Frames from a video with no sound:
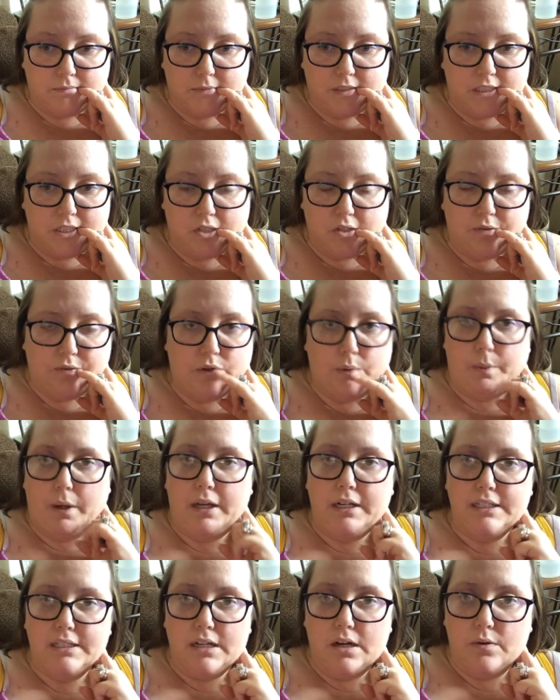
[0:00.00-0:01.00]
you know, if your
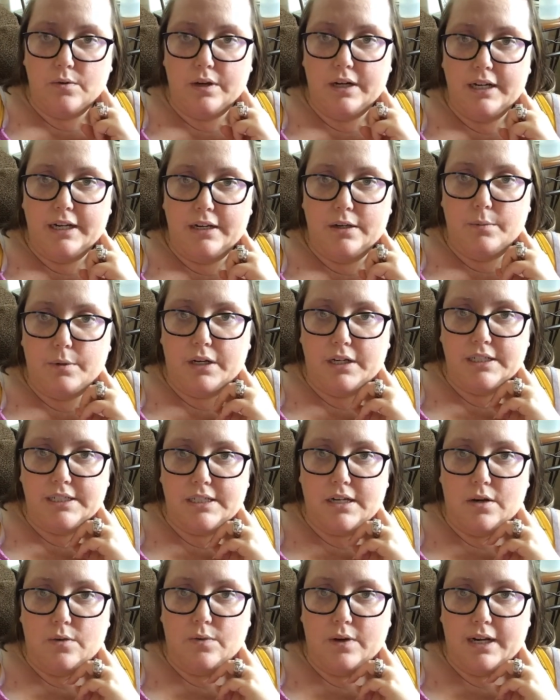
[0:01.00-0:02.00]
body's not ready, your
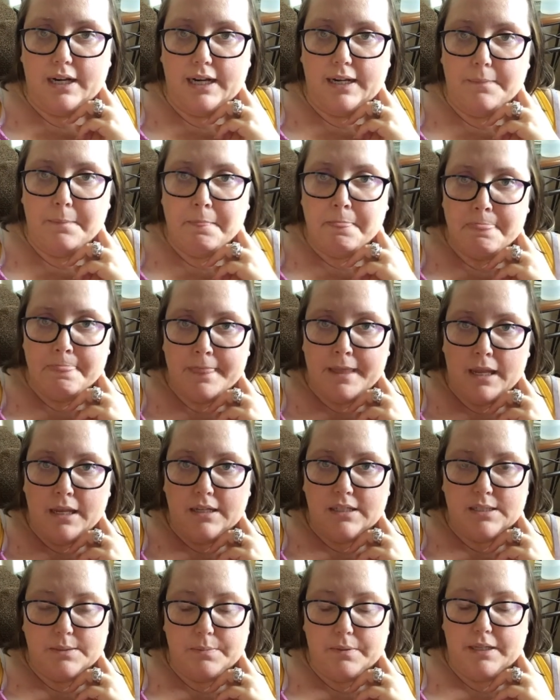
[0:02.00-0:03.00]
body's not ready.
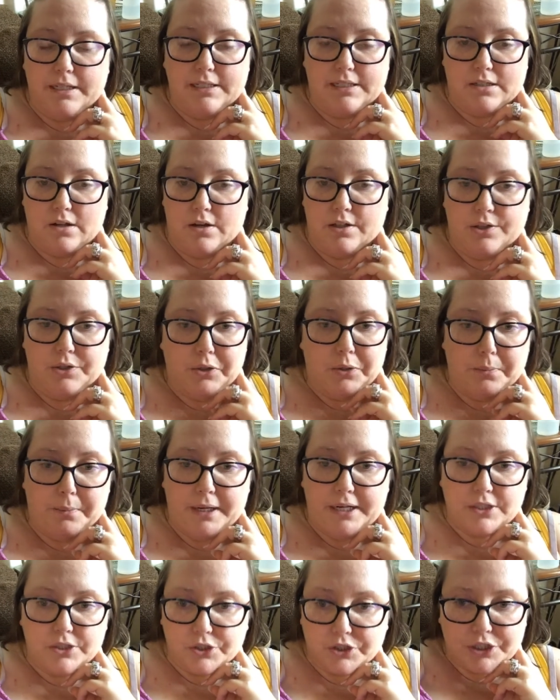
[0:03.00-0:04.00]
It's gone through a
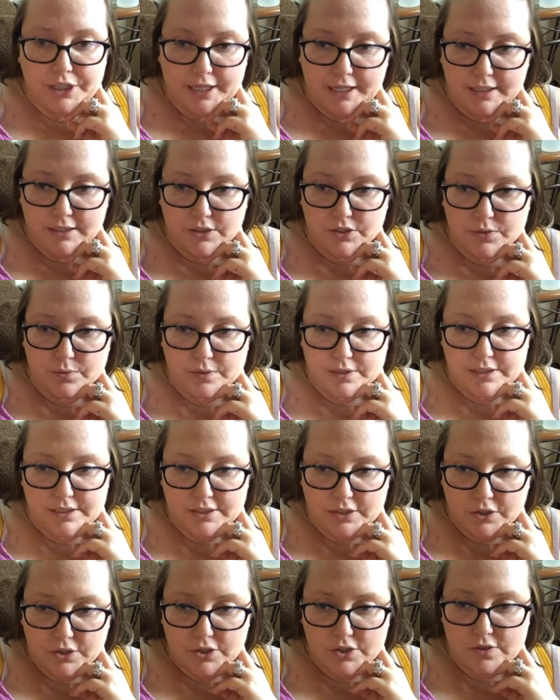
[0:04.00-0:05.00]
major change with
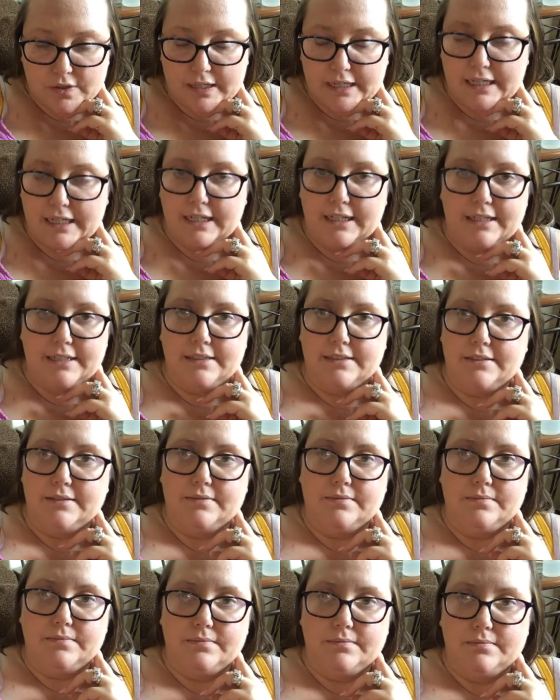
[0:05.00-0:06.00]
surgery.
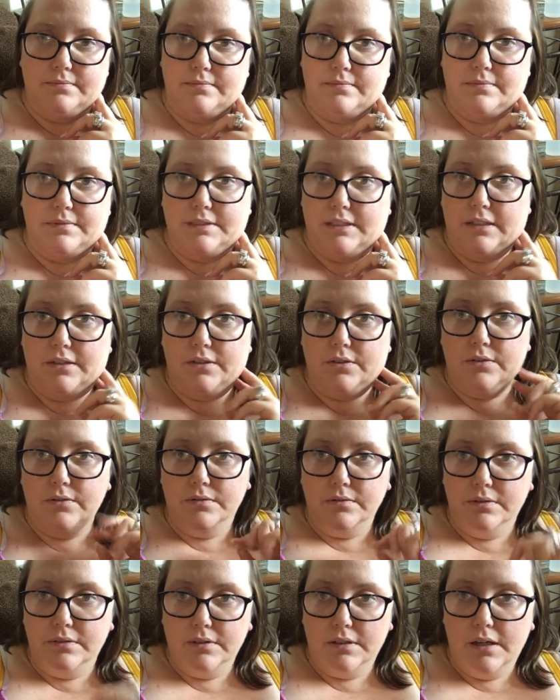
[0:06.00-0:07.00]
And
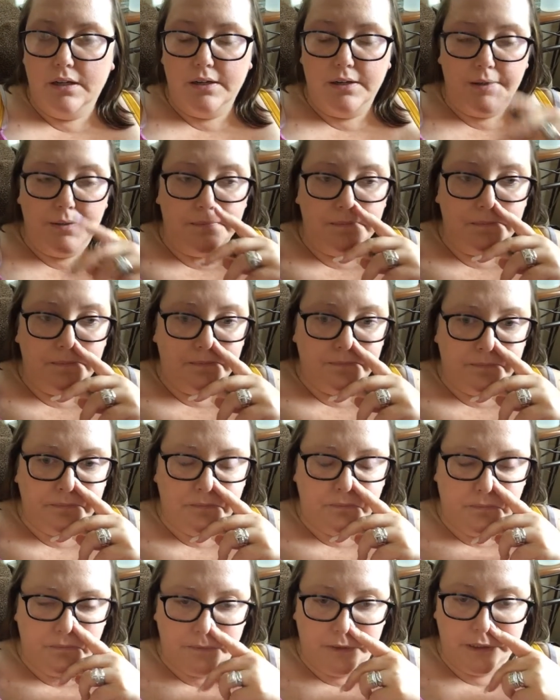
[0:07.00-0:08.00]
so,
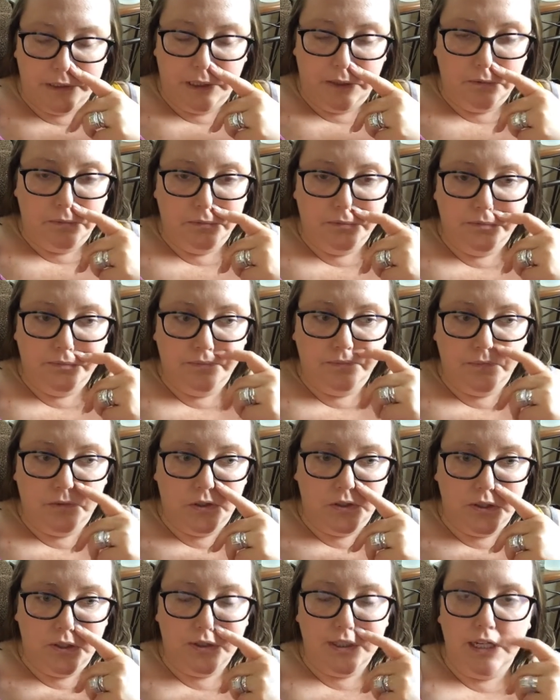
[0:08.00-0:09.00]
you know,
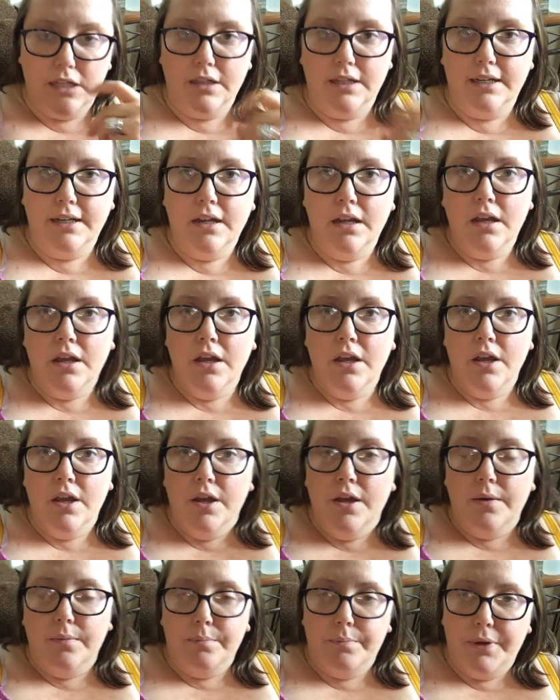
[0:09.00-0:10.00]
there's no telling.
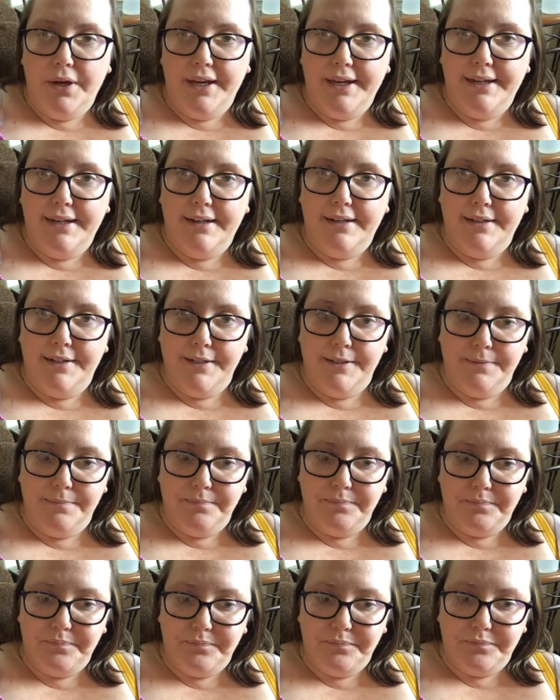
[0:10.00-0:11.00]
But
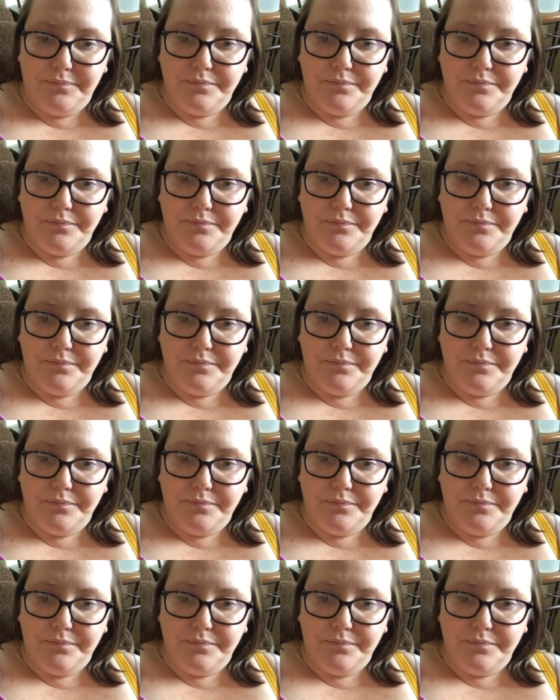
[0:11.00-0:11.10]
I